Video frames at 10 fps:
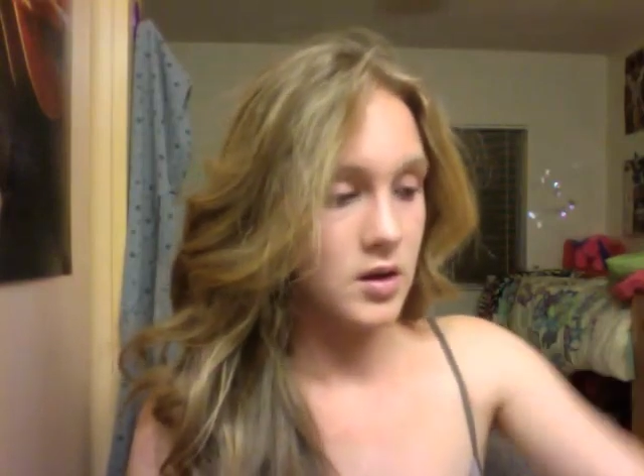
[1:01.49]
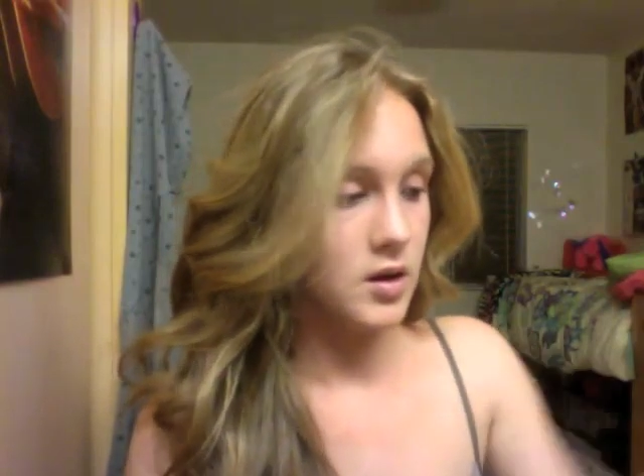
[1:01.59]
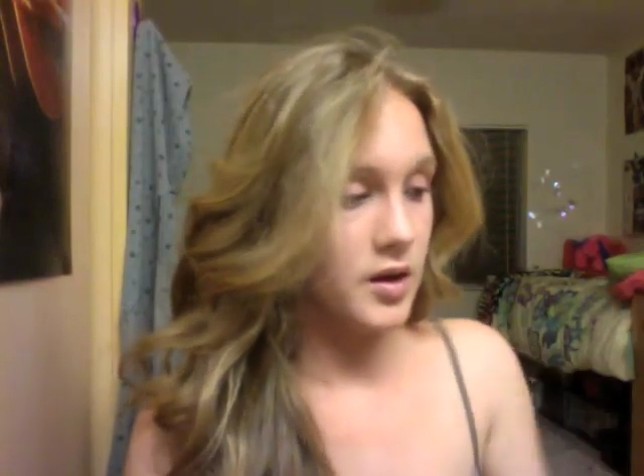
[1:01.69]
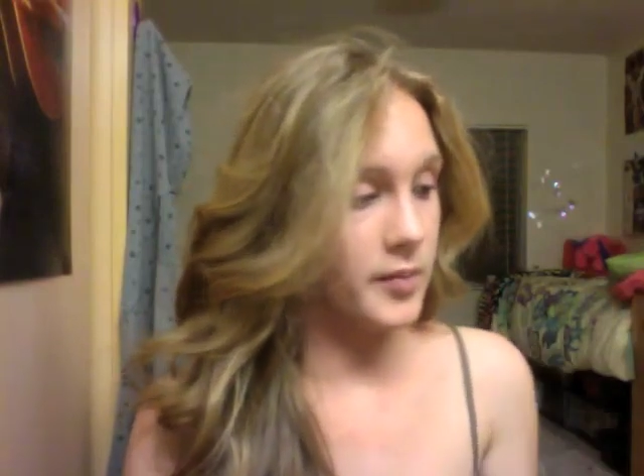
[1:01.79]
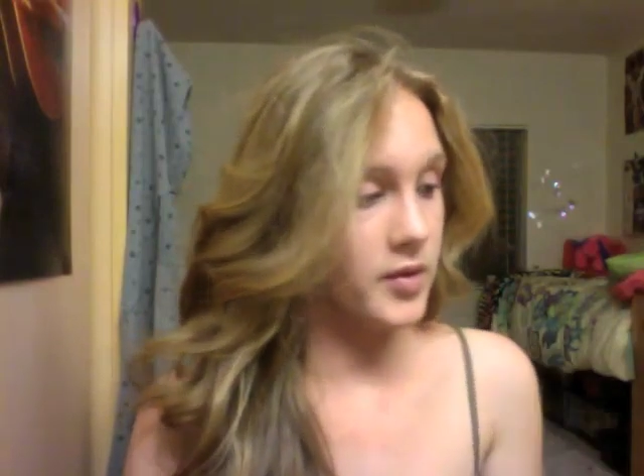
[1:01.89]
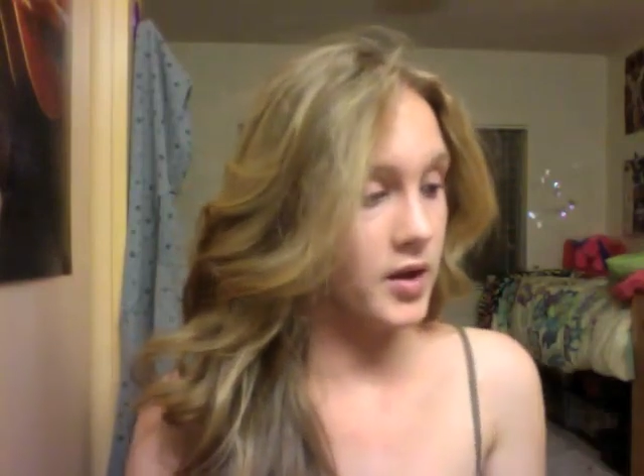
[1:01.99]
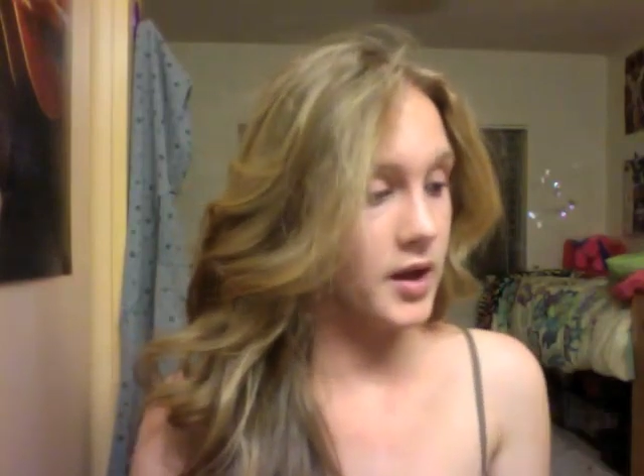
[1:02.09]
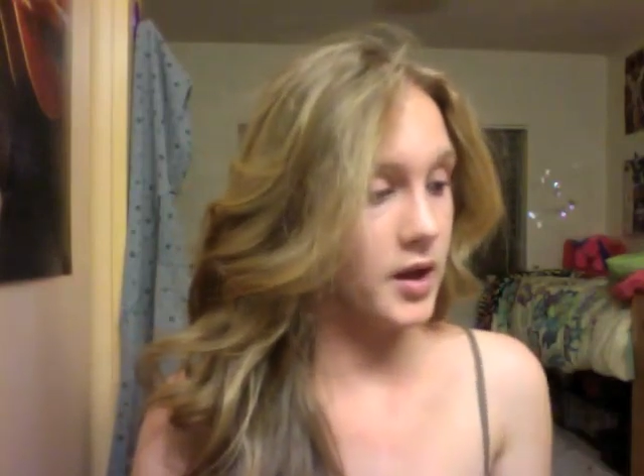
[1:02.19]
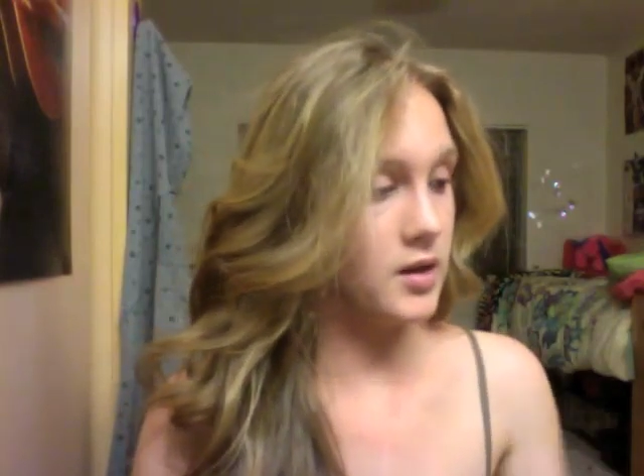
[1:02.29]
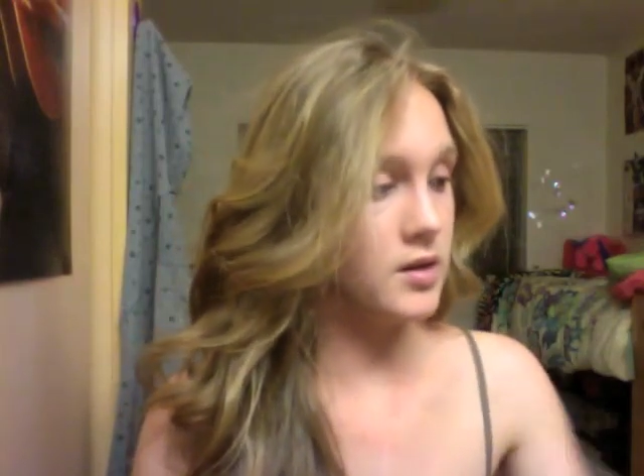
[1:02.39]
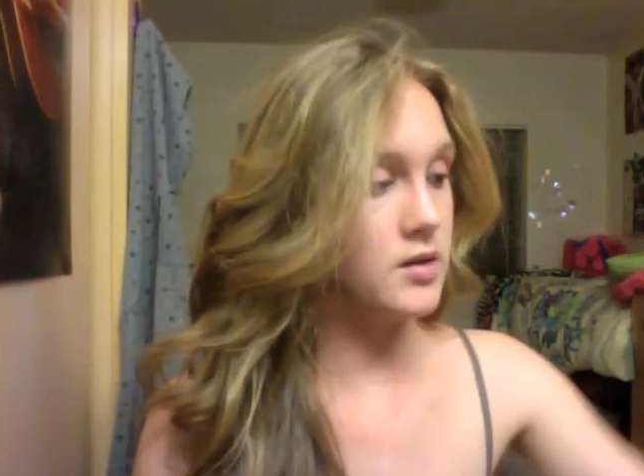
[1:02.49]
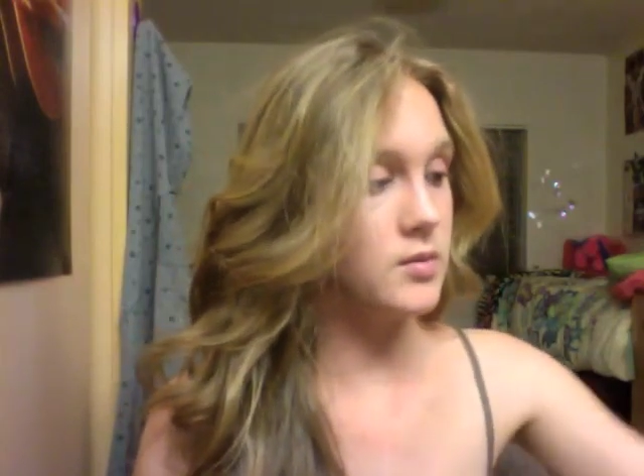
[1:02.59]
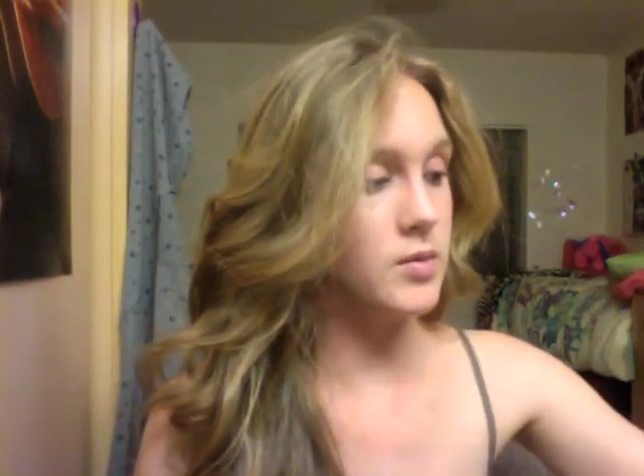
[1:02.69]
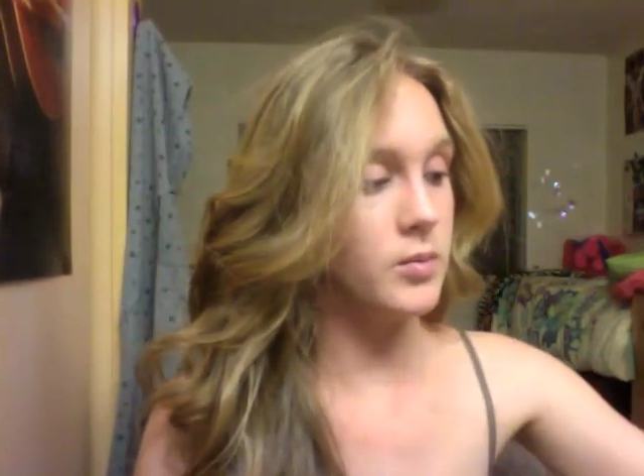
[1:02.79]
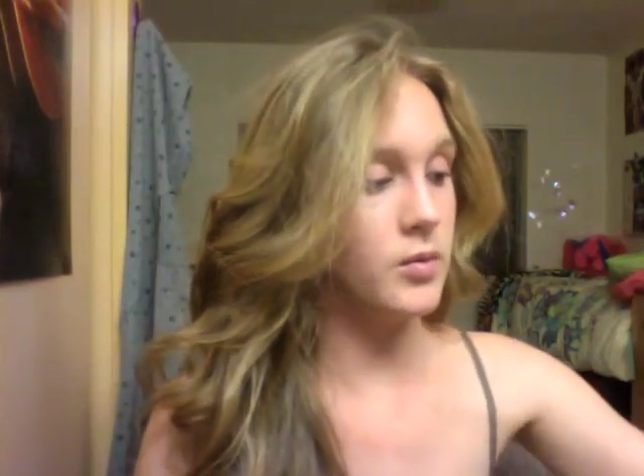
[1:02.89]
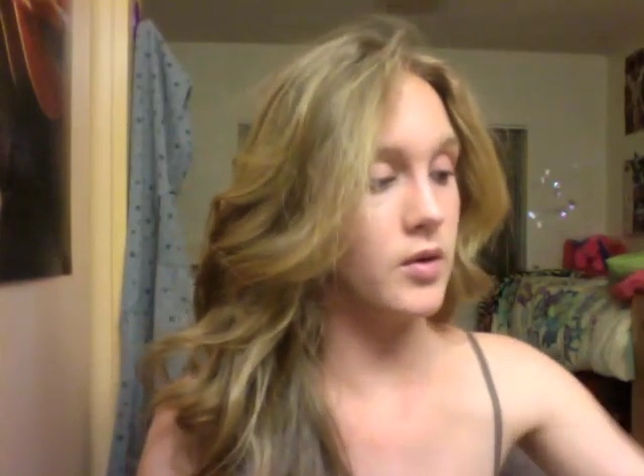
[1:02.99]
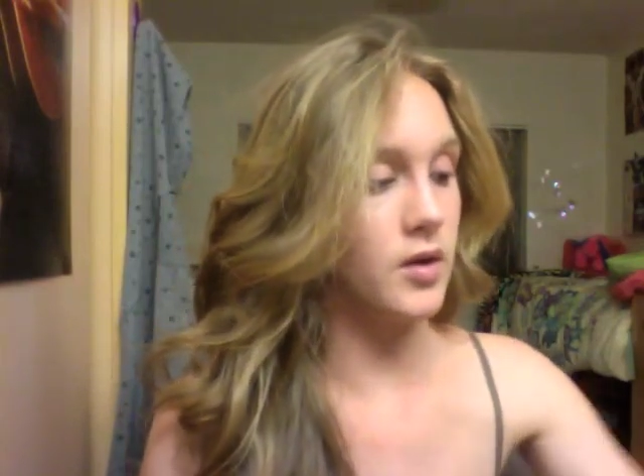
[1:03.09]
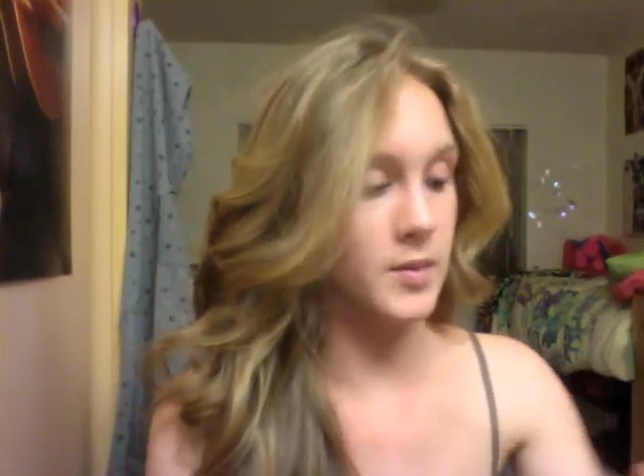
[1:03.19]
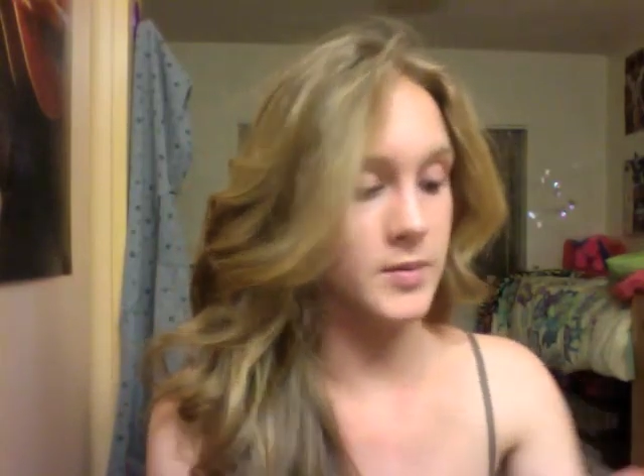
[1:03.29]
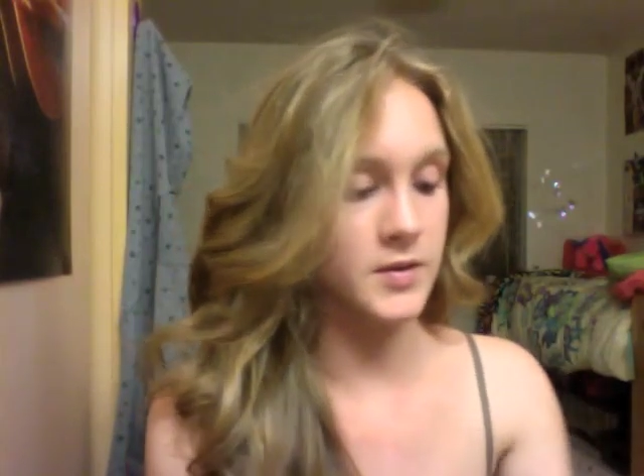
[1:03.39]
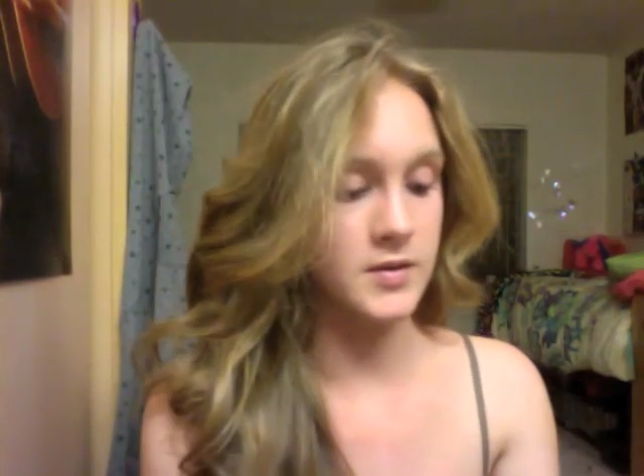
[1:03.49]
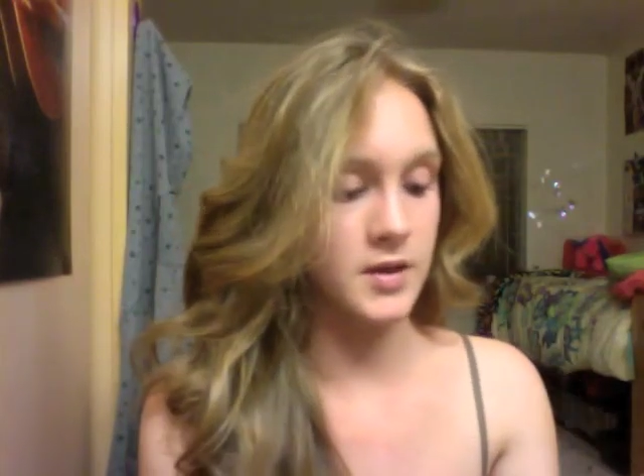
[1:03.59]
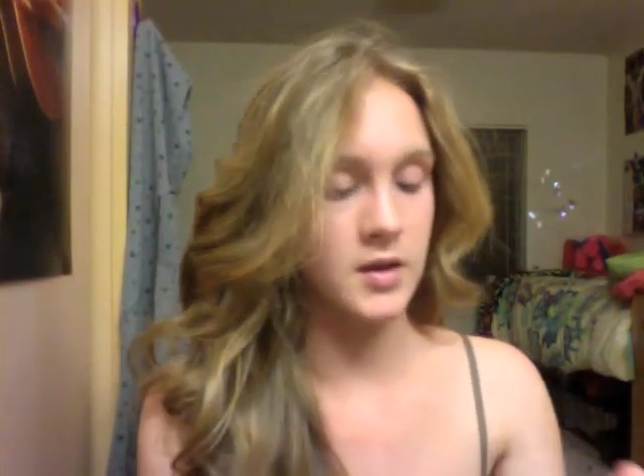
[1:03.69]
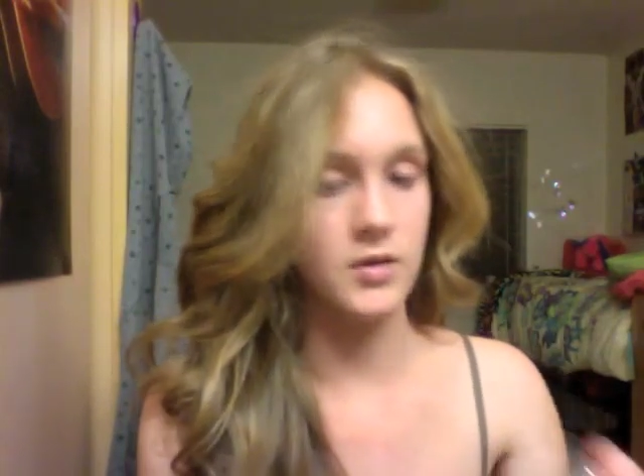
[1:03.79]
apply a little bit more. I'm using